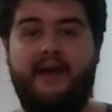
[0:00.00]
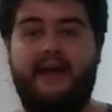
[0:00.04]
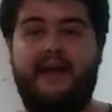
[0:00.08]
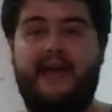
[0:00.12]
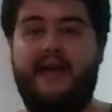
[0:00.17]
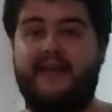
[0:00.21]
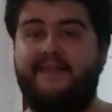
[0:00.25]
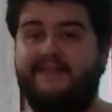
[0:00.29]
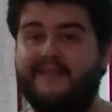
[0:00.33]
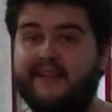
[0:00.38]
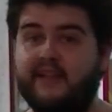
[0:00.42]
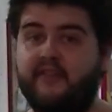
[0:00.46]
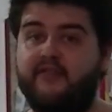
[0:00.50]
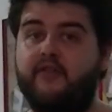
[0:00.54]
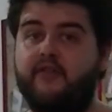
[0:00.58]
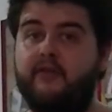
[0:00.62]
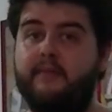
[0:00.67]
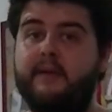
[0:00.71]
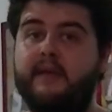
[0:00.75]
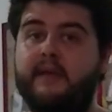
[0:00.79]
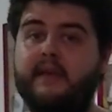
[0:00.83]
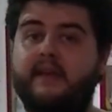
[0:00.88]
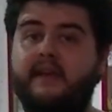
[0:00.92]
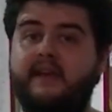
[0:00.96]
And that for
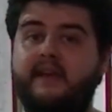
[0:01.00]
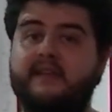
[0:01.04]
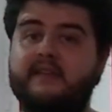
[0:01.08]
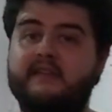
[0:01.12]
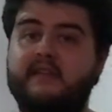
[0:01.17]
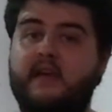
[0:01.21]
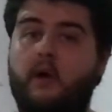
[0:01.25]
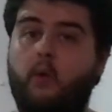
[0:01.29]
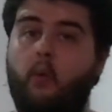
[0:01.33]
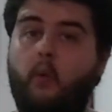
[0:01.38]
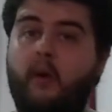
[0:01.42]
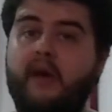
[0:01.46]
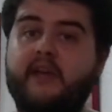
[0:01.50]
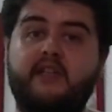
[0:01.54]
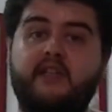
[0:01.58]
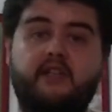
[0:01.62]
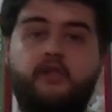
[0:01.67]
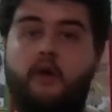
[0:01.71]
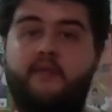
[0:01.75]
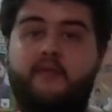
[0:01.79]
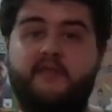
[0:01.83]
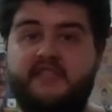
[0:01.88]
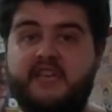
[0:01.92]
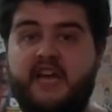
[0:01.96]
me is a waste
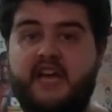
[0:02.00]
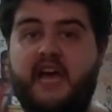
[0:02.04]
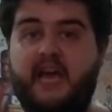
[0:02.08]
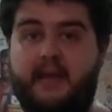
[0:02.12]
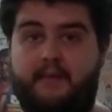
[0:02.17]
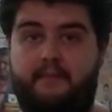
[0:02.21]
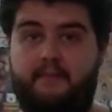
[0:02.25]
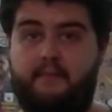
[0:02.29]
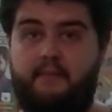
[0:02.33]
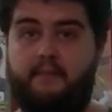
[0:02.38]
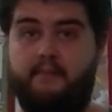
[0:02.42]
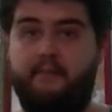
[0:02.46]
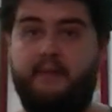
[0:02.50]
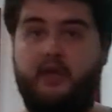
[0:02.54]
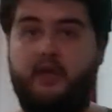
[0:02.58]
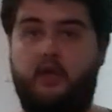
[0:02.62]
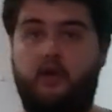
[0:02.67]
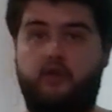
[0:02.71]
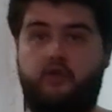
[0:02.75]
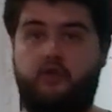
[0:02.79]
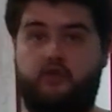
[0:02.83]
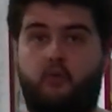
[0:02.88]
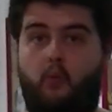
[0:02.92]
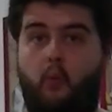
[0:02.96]
of time,
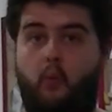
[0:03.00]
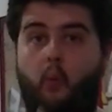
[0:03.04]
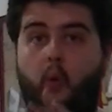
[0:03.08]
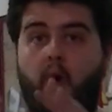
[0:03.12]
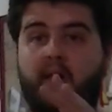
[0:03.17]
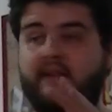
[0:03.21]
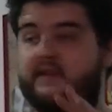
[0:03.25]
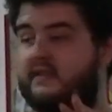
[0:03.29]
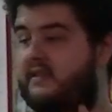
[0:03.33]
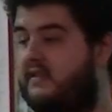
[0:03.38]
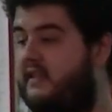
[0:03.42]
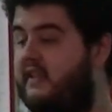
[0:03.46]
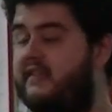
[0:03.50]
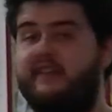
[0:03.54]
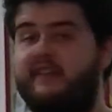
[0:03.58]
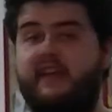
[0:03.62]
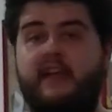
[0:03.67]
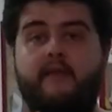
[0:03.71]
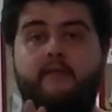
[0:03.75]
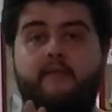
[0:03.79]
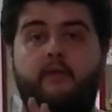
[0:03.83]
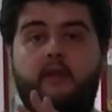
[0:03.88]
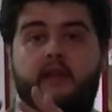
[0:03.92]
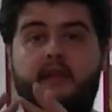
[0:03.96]
because once the
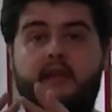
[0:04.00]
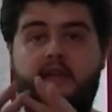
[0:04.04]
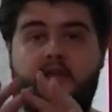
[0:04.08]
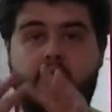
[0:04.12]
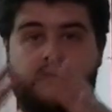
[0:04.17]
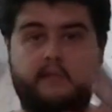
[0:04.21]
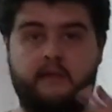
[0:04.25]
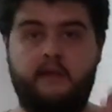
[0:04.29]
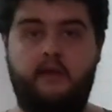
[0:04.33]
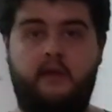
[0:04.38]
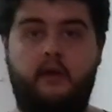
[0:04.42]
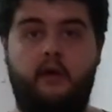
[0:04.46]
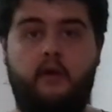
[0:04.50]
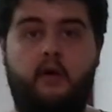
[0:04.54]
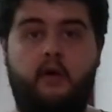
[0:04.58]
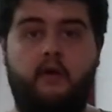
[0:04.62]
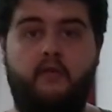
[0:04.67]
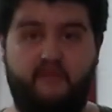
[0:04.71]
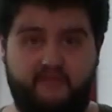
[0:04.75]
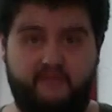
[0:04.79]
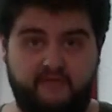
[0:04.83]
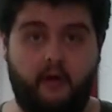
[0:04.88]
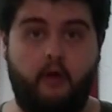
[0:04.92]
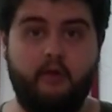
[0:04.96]
table is
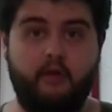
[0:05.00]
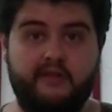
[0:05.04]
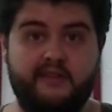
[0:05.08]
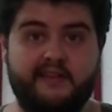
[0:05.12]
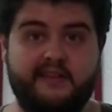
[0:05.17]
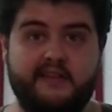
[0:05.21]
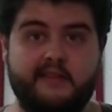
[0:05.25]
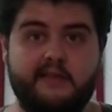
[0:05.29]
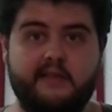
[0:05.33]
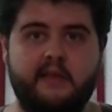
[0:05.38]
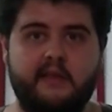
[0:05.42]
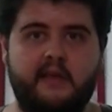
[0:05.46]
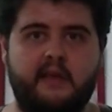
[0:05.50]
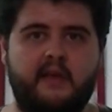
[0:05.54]
folded,